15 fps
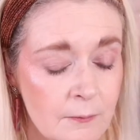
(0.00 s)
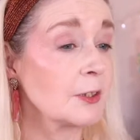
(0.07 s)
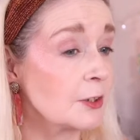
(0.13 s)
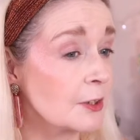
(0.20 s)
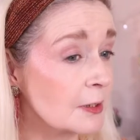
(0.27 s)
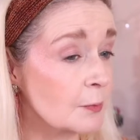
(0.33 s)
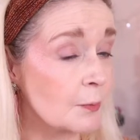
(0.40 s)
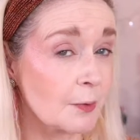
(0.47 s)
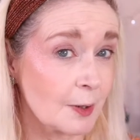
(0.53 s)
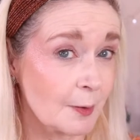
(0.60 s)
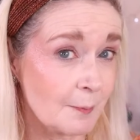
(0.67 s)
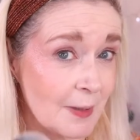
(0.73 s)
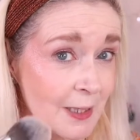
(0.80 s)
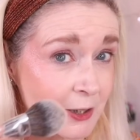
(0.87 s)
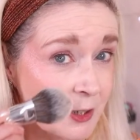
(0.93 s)
Just want to
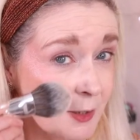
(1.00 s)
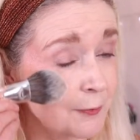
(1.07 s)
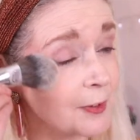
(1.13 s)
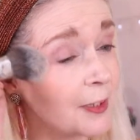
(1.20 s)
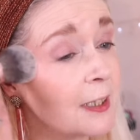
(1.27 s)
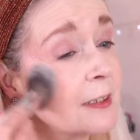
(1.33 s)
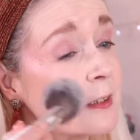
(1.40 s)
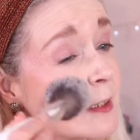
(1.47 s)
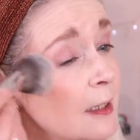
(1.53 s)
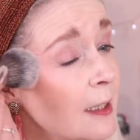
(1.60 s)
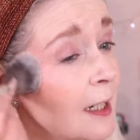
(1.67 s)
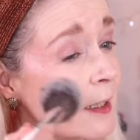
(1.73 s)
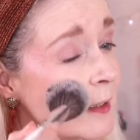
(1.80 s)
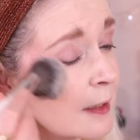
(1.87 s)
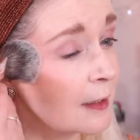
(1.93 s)
mash everything
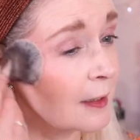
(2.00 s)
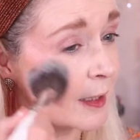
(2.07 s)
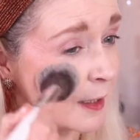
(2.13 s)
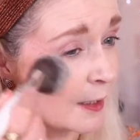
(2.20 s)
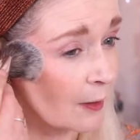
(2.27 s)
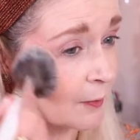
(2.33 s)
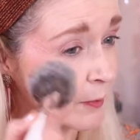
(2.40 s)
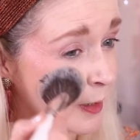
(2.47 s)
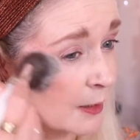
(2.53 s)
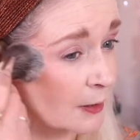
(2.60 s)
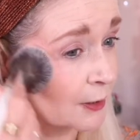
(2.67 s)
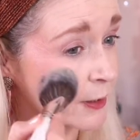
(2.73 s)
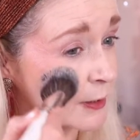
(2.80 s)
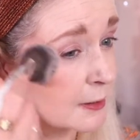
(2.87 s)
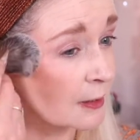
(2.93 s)
together now
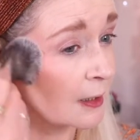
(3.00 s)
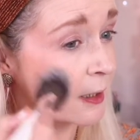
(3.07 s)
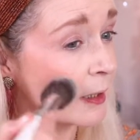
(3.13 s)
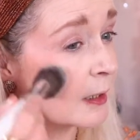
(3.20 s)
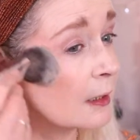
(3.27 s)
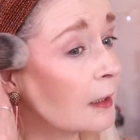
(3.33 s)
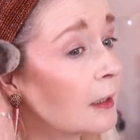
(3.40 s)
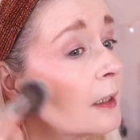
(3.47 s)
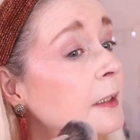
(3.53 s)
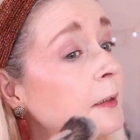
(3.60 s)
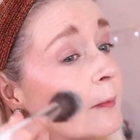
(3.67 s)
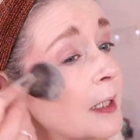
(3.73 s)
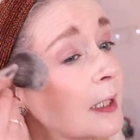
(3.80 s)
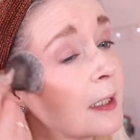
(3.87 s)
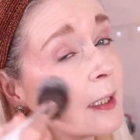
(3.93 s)
and just kind of
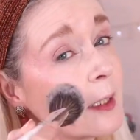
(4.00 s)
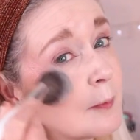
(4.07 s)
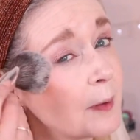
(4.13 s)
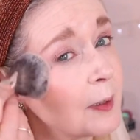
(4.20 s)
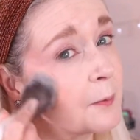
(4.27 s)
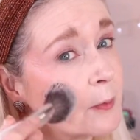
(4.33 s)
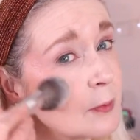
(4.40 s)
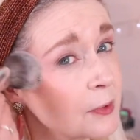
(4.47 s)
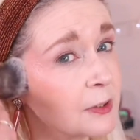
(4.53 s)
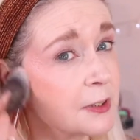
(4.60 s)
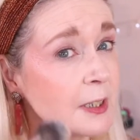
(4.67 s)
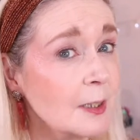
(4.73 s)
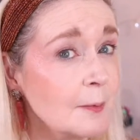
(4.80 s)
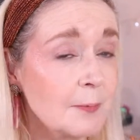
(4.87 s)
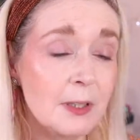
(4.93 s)
make it a bit more
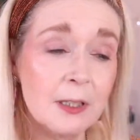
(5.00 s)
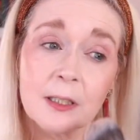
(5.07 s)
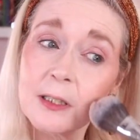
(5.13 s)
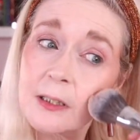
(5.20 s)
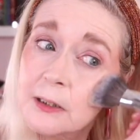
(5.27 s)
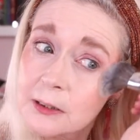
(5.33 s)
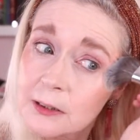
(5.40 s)
seamless.